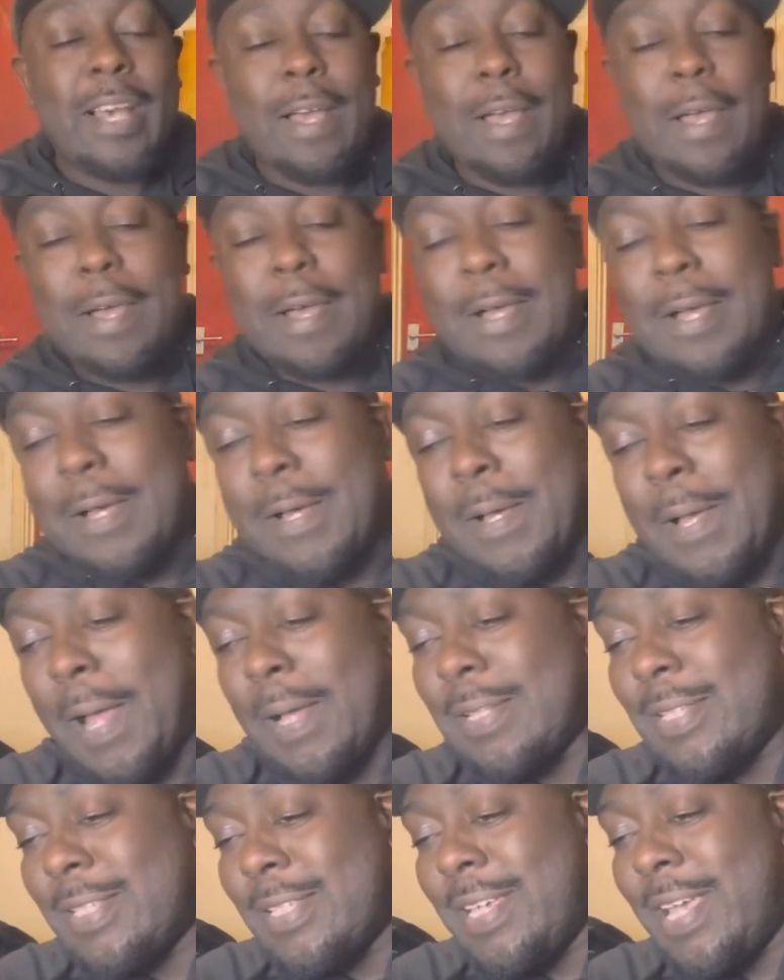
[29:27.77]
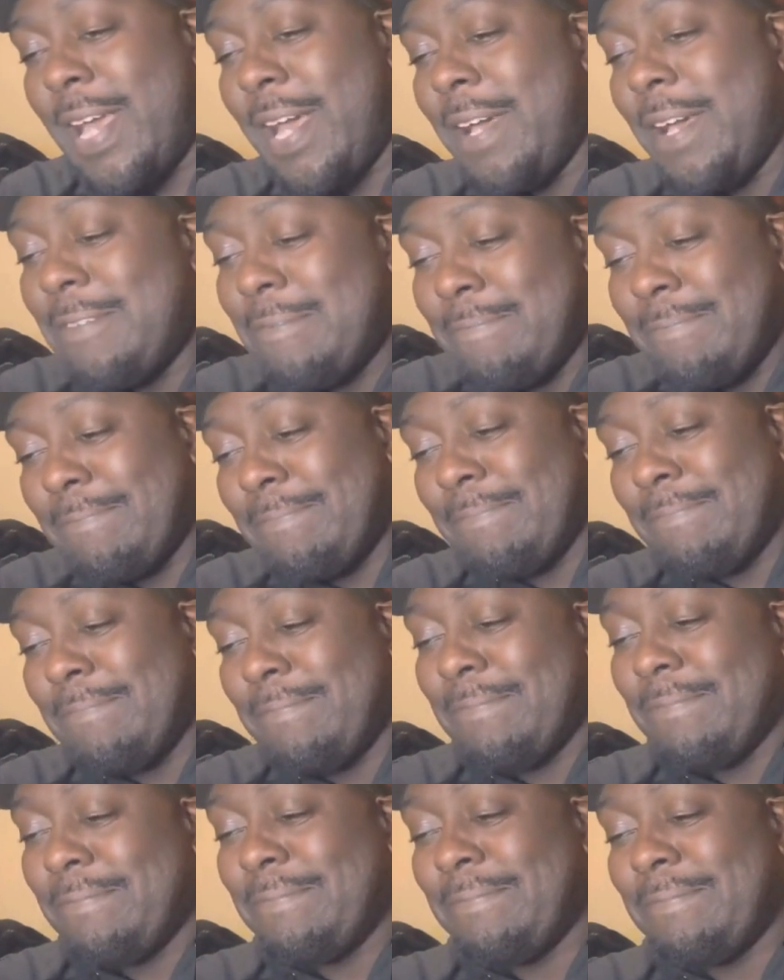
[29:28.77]
And, yeah,
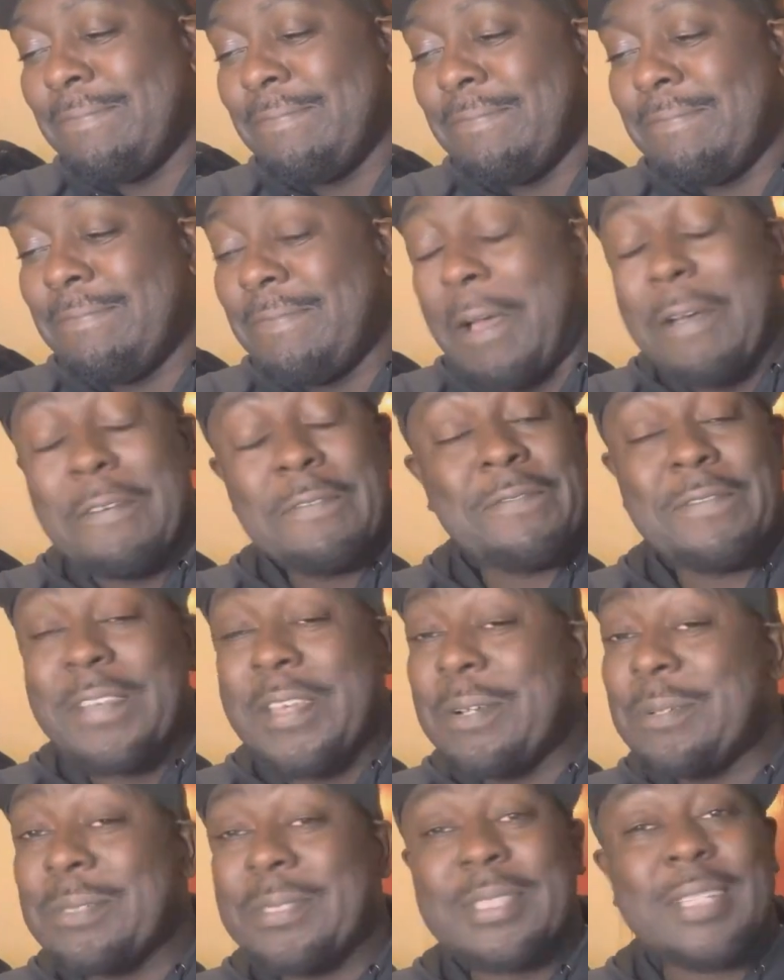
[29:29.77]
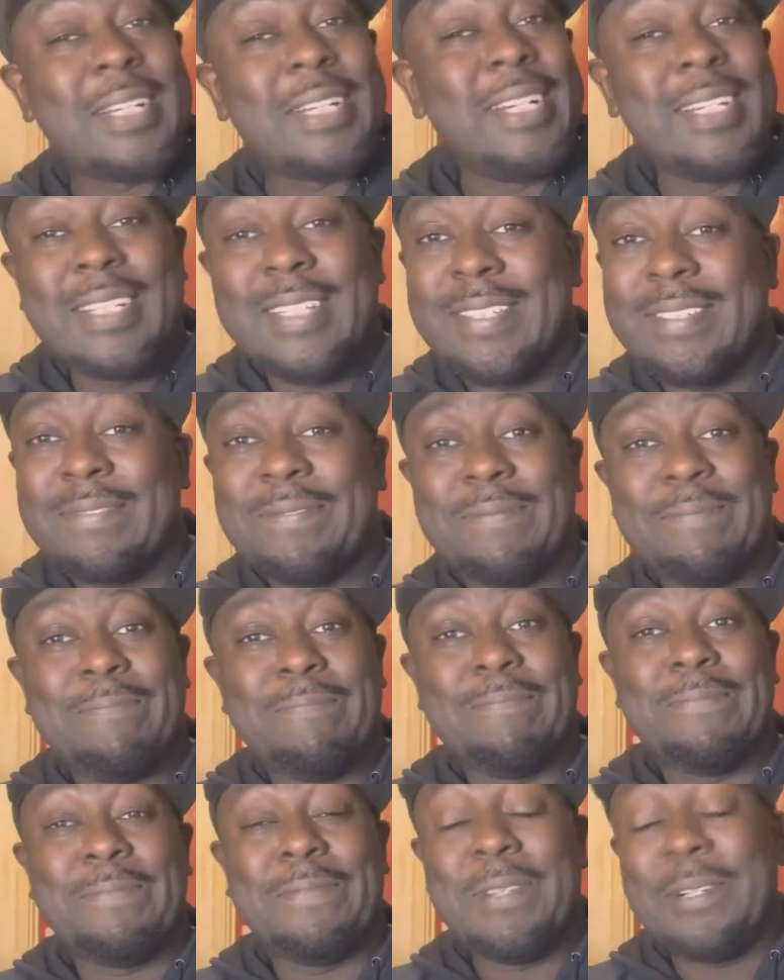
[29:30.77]
feels good.
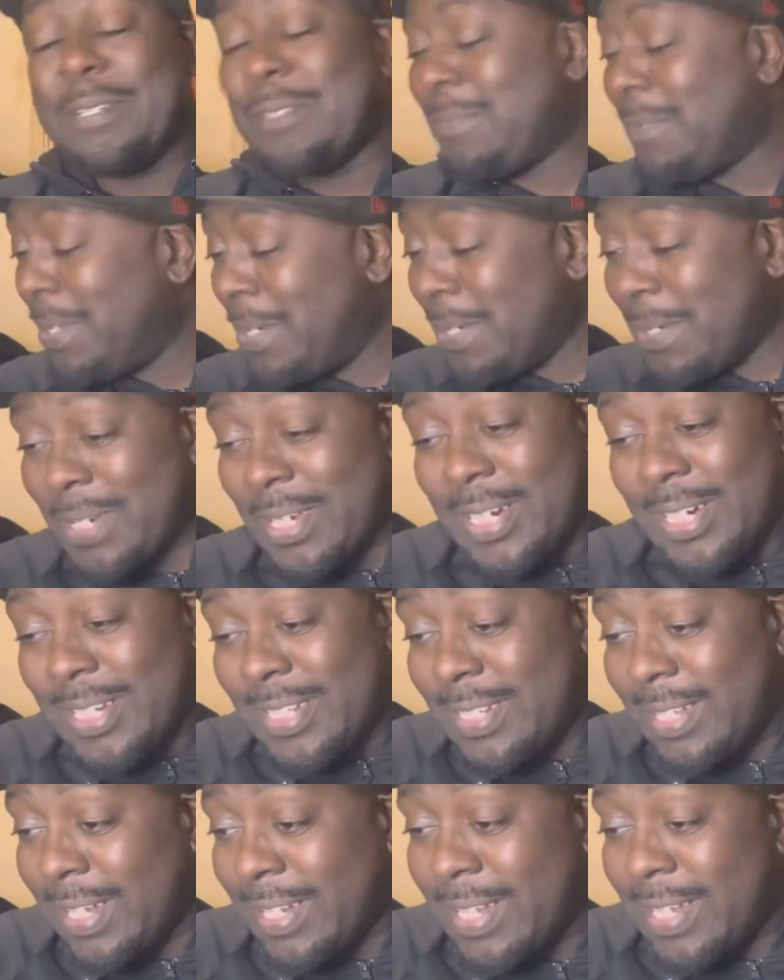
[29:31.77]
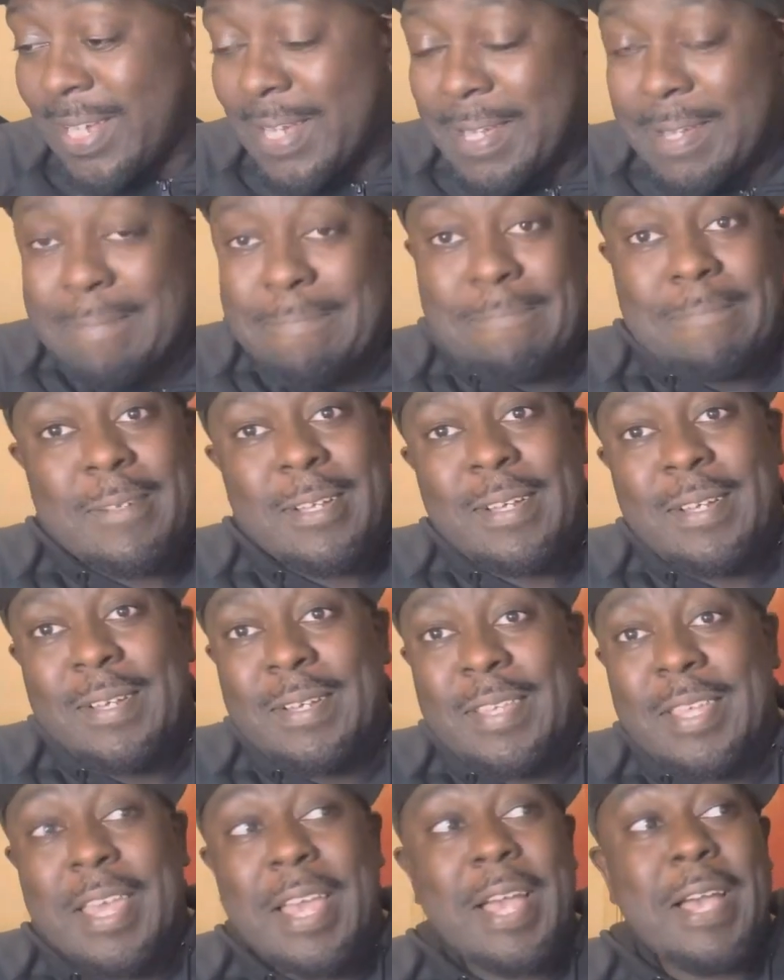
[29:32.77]
Feels real good. And,
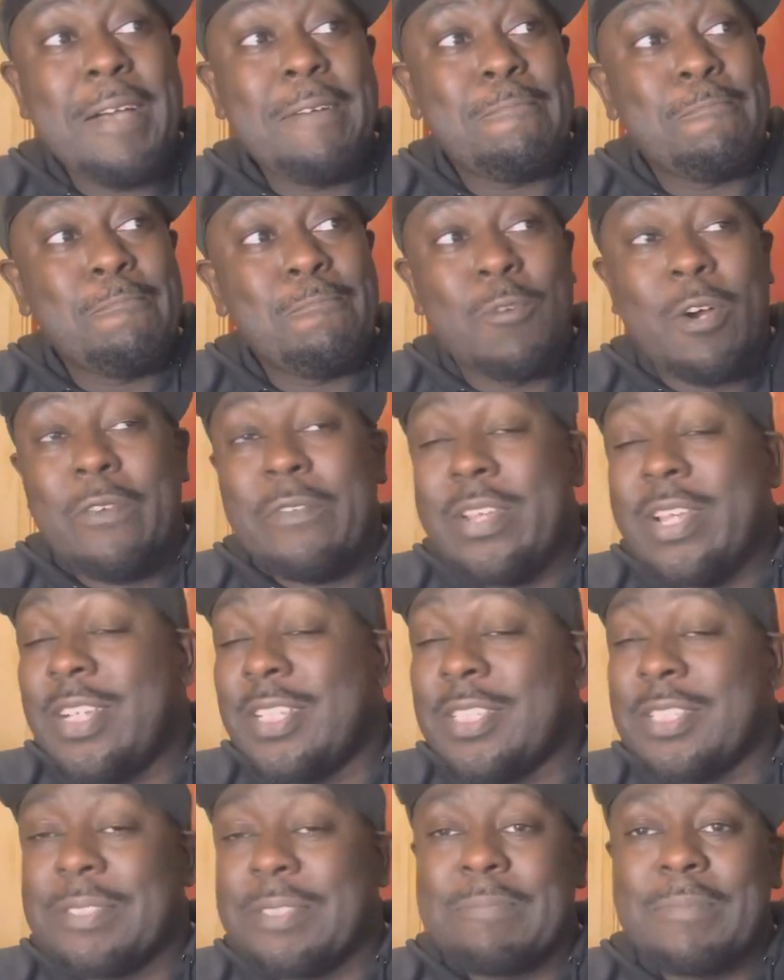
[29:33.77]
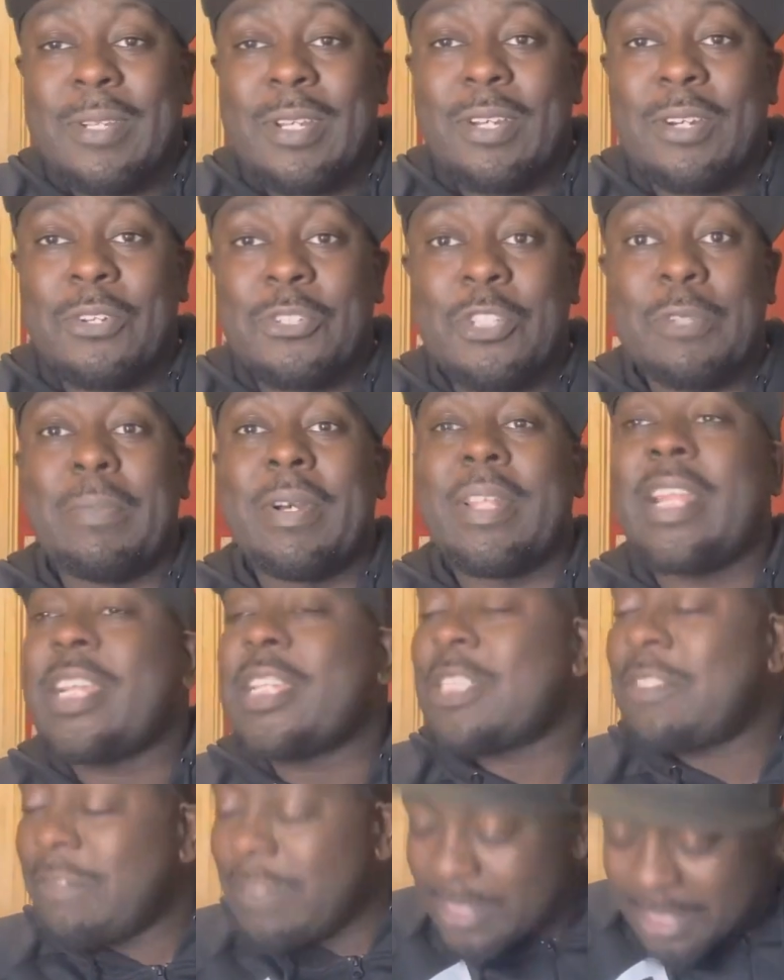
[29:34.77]
yeah, warriors, until my
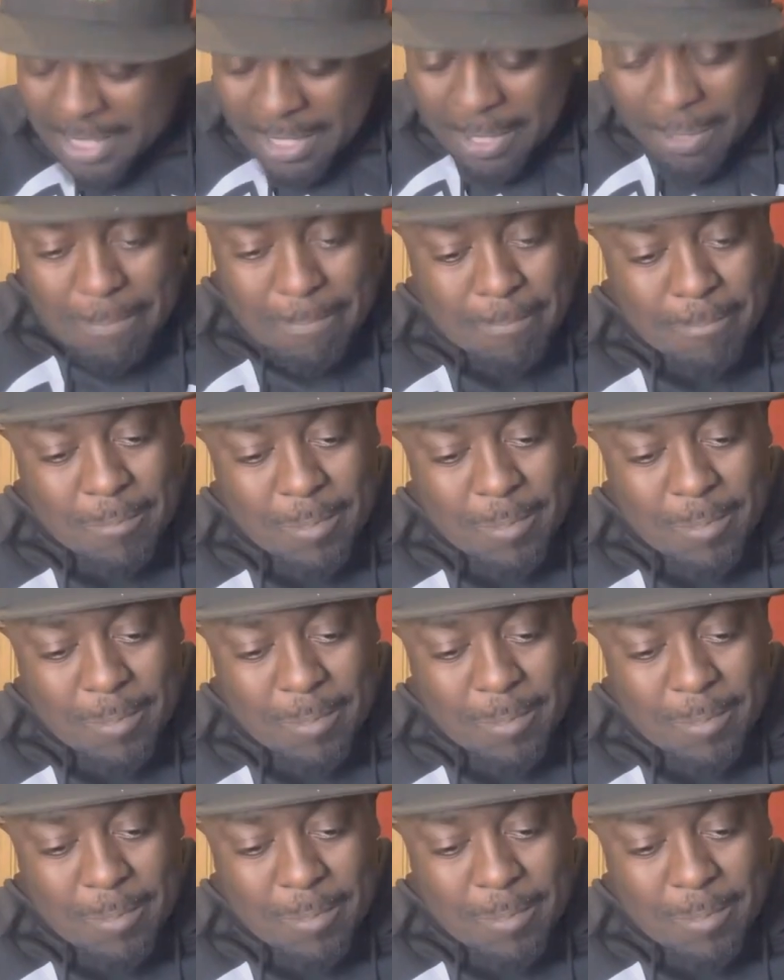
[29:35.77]
next video,